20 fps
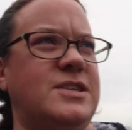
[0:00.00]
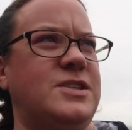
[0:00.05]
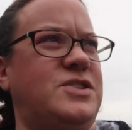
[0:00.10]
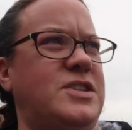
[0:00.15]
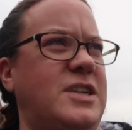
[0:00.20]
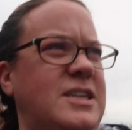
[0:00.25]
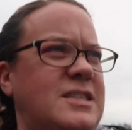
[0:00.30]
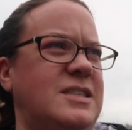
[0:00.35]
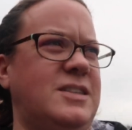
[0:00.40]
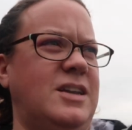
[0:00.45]
So
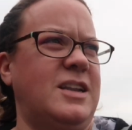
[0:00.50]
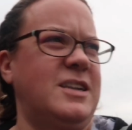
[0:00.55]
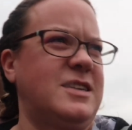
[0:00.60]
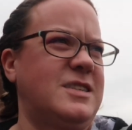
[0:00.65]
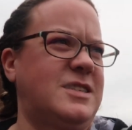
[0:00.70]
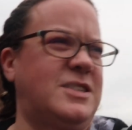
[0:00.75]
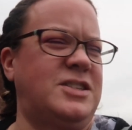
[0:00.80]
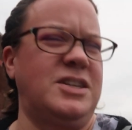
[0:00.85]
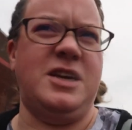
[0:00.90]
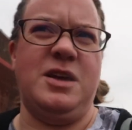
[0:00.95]
Jason got his
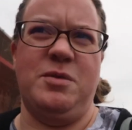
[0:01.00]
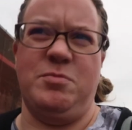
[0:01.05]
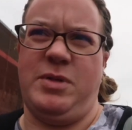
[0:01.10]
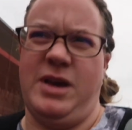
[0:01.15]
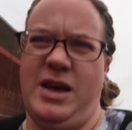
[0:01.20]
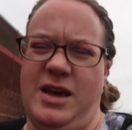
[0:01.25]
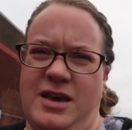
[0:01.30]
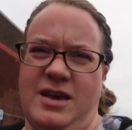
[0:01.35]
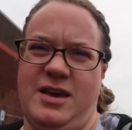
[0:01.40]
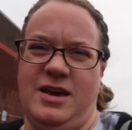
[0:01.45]
chicken
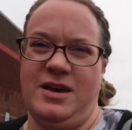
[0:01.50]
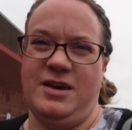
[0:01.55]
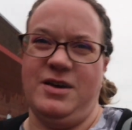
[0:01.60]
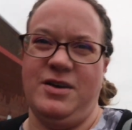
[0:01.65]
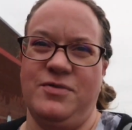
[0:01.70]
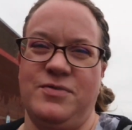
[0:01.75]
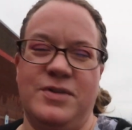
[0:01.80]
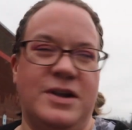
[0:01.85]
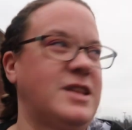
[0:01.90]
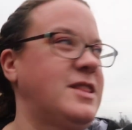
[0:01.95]
bake
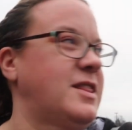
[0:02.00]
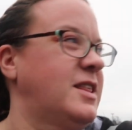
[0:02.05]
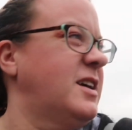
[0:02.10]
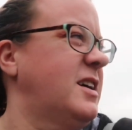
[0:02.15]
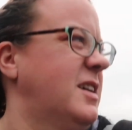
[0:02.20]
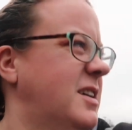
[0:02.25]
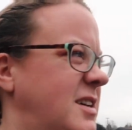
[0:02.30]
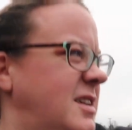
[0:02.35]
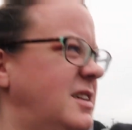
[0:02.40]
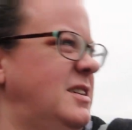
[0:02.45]
over at
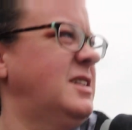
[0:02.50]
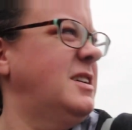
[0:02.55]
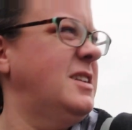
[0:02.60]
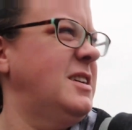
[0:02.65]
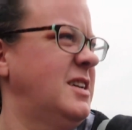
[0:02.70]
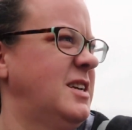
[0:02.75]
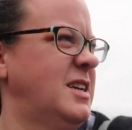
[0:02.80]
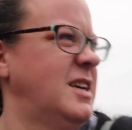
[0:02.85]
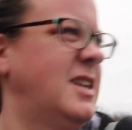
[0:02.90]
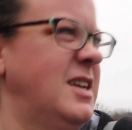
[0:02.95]
the
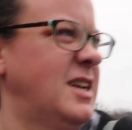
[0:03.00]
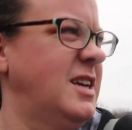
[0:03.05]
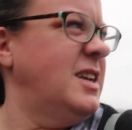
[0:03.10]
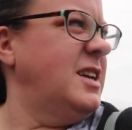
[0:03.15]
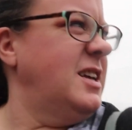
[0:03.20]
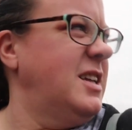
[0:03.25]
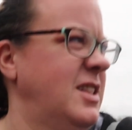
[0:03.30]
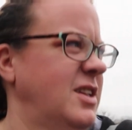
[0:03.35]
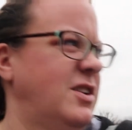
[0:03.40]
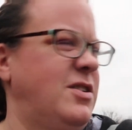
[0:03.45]

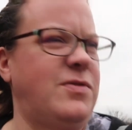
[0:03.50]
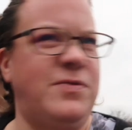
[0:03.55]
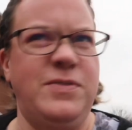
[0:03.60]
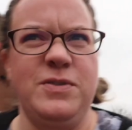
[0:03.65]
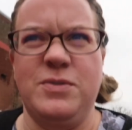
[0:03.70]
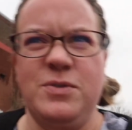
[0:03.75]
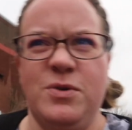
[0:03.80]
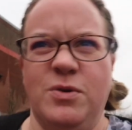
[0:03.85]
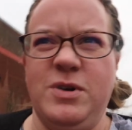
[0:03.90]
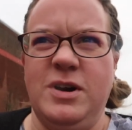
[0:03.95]
the
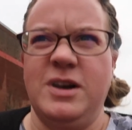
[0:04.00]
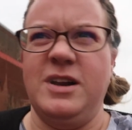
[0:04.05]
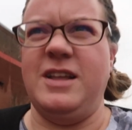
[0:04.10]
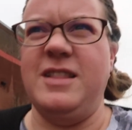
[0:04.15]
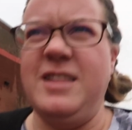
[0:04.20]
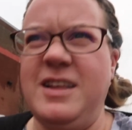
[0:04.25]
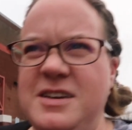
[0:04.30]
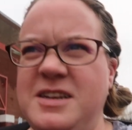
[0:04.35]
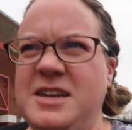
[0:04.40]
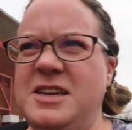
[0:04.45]
food court
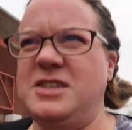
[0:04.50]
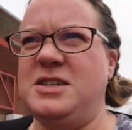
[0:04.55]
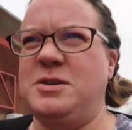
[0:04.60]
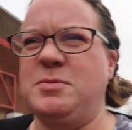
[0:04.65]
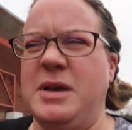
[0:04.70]
and then ditched